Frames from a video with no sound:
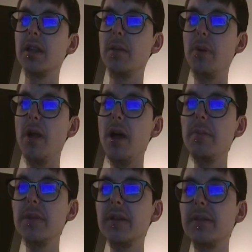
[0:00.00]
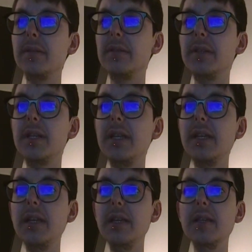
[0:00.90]
The problem
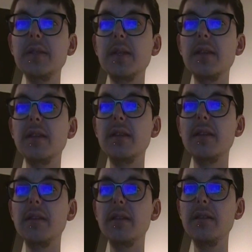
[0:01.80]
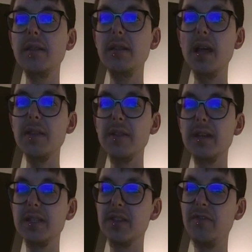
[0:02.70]
is not
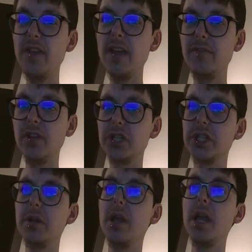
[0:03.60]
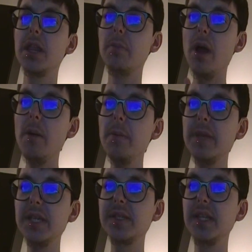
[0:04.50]
that it's a fanfiction. The problem
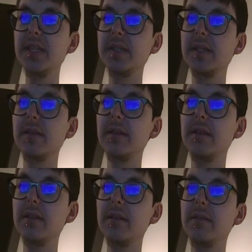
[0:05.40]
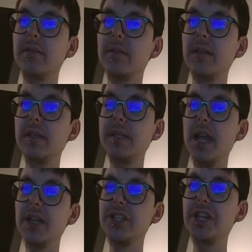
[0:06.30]
is that is, is
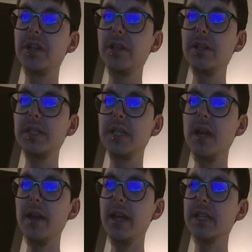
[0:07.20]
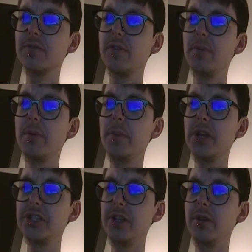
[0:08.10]
that she clearly did not ask for
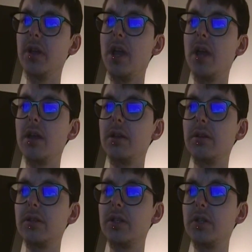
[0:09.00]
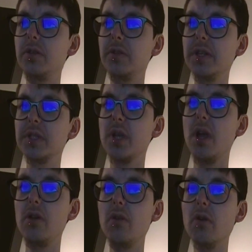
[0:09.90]
permission to do this,
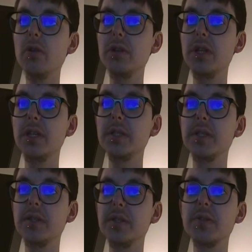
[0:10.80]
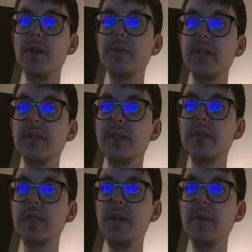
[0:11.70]
nor does the script
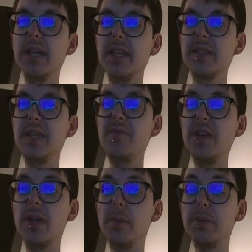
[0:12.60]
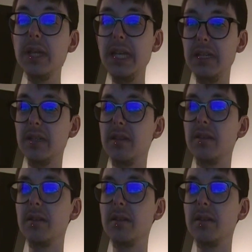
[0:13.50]
seem like it's even complete.